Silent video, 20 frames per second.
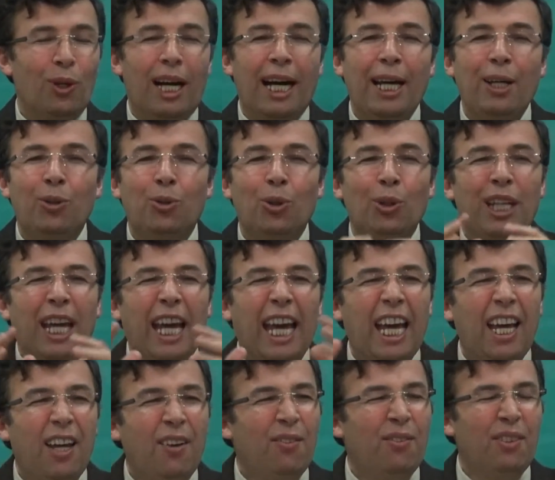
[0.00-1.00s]
I don't
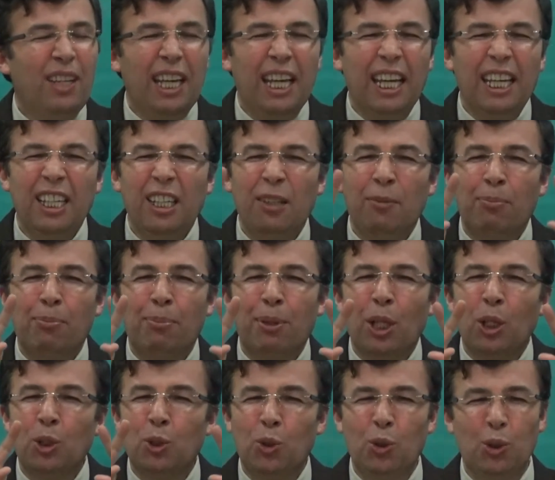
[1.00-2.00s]
have any
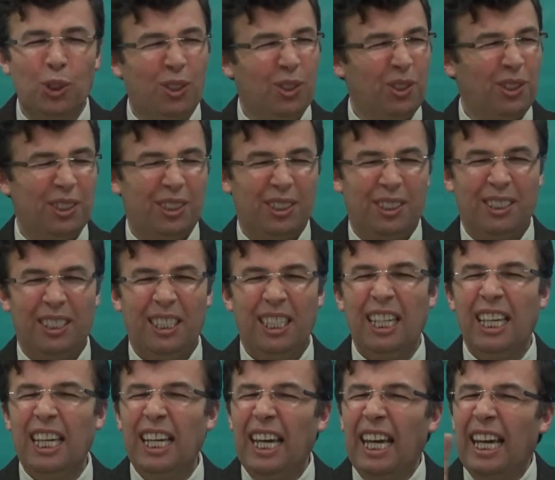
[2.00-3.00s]
prejudices,
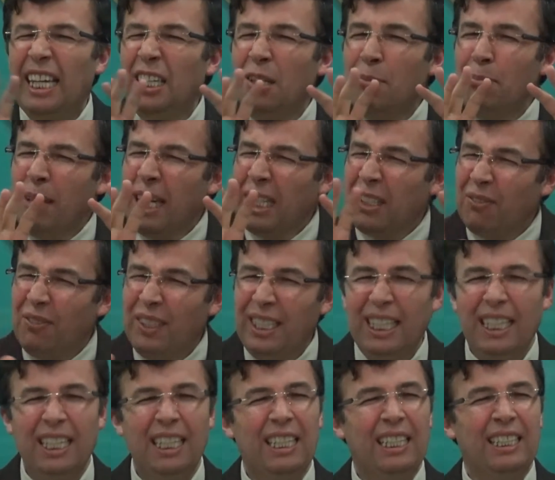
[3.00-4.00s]
any bad
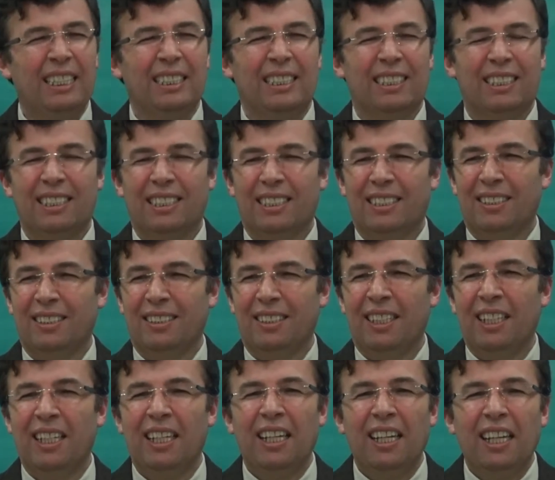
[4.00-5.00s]
feelings,
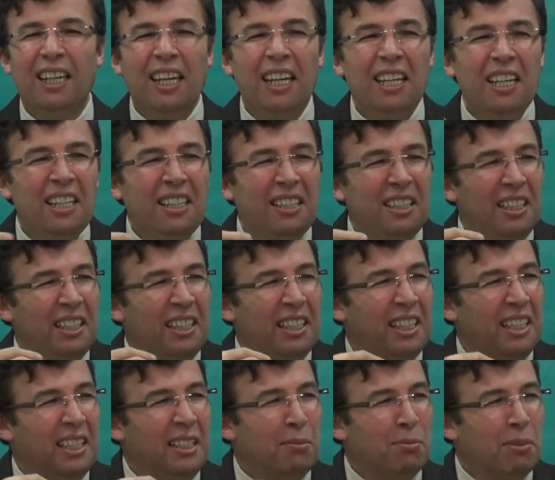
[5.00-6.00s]

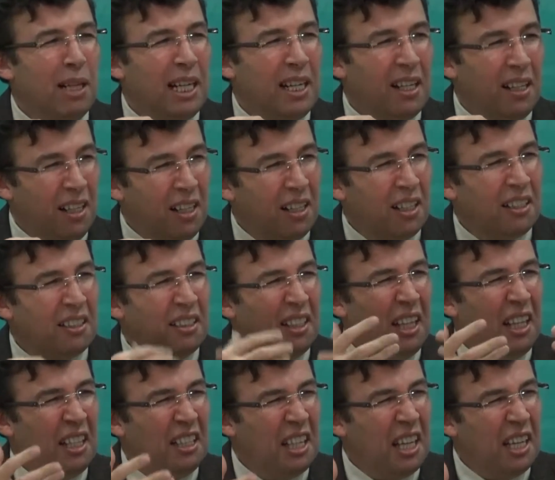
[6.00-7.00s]
anything in my heart
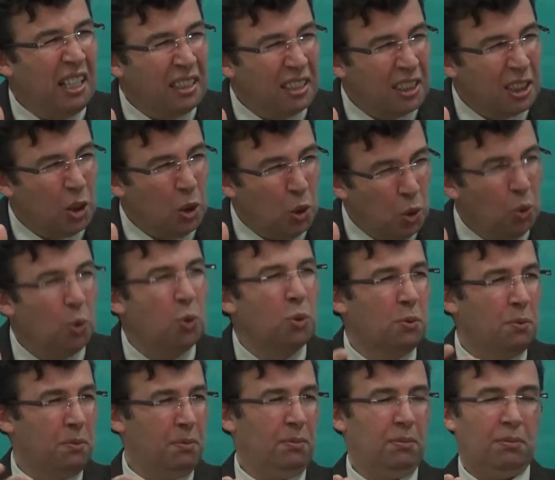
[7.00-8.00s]
against you.
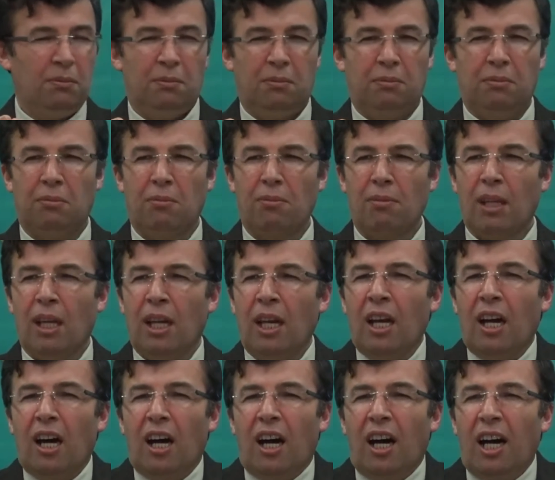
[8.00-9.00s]

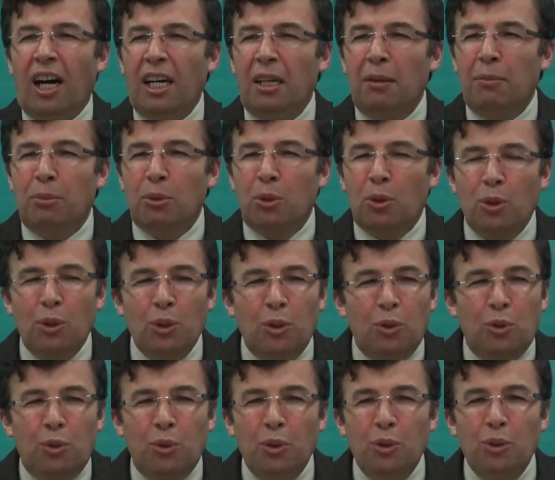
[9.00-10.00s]
I
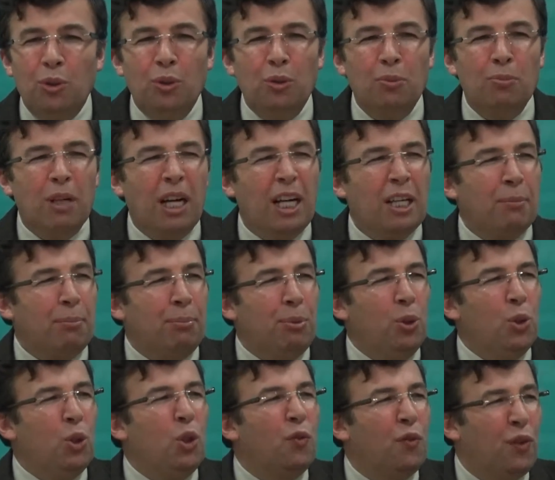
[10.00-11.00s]
brought to you my
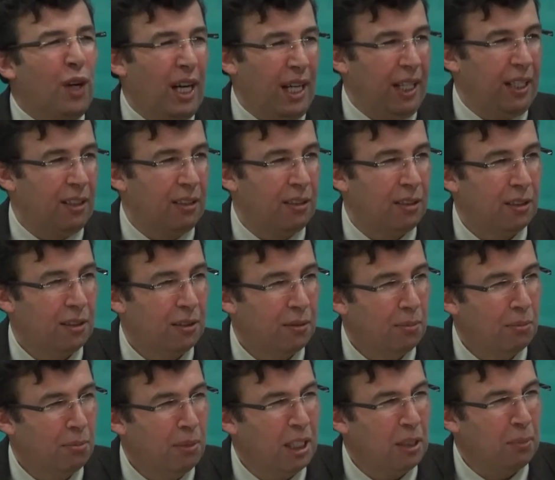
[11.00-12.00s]
purified,
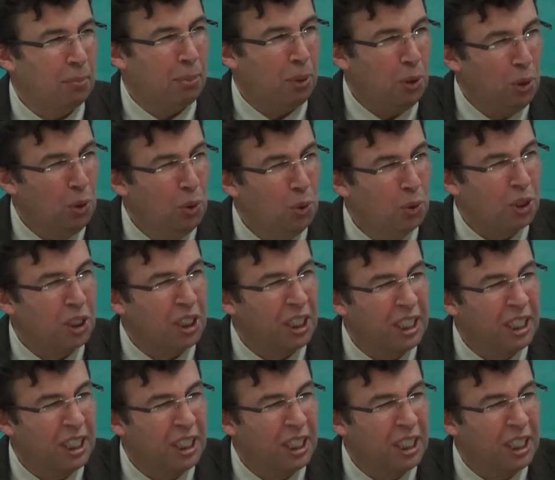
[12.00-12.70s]
my pure,